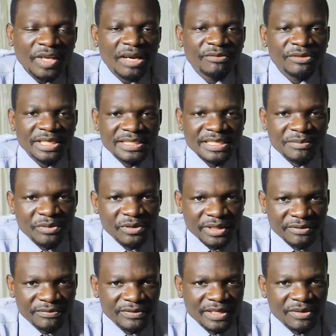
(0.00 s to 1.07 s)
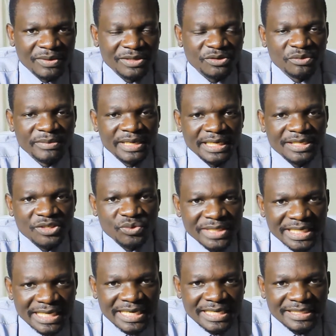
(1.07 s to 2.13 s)
for example, if they want to make
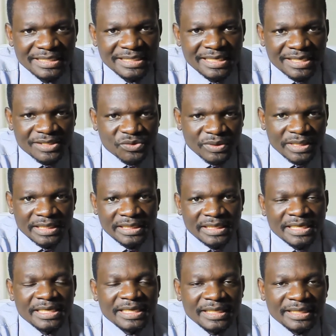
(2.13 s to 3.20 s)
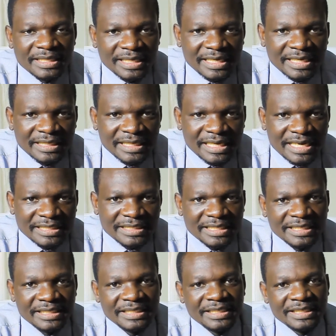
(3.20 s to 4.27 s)
sweeteners as well, they can
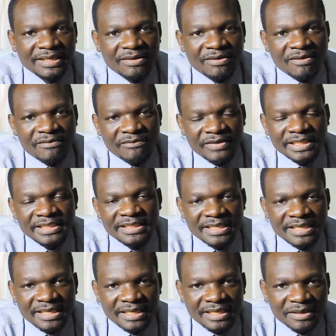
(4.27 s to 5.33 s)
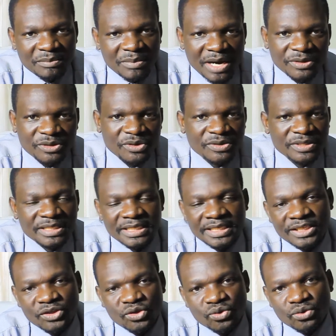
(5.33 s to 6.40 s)
actually convert the maltose
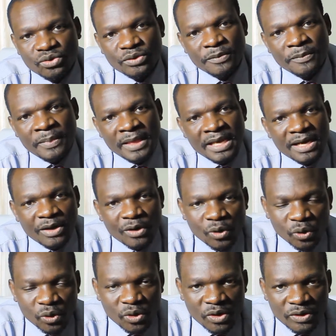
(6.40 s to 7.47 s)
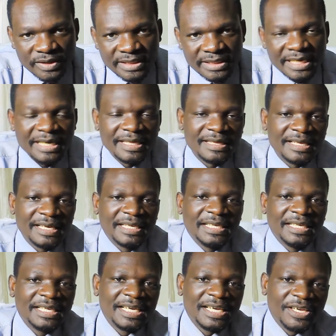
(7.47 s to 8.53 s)
into glucose and then
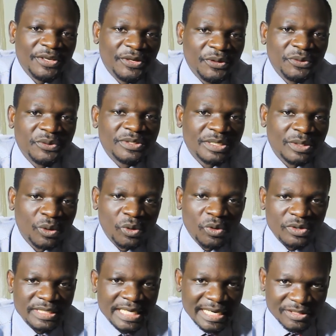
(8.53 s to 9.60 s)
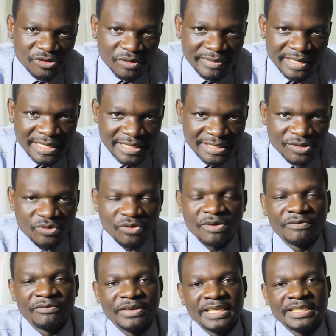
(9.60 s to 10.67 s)
use glucose isomerase to
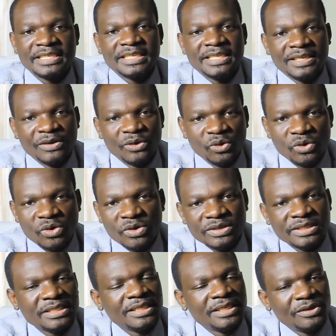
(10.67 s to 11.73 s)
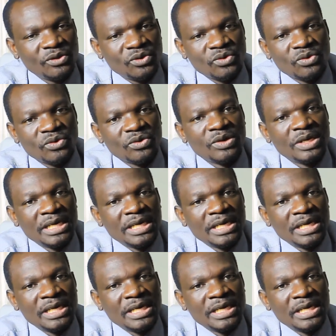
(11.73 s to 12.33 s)
convert glucose to